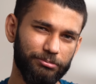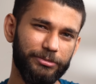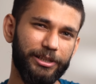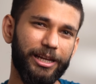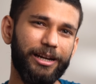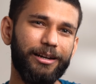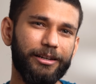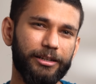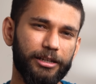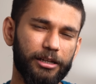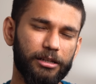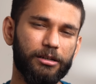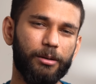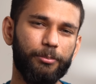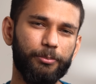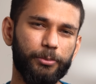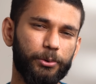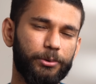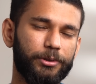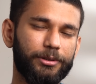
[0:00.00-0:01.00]
get a real
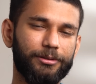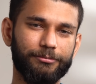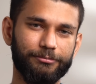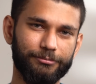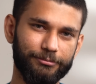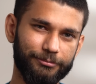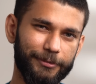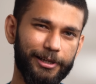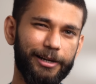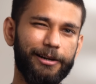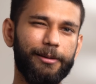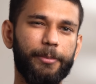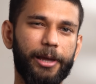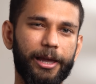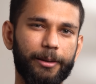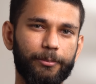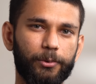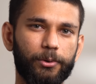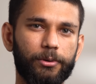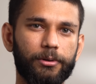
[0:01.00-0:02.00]
computer, get a
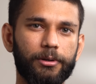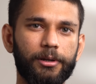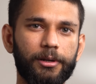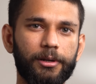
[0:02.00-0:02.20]
MacBook.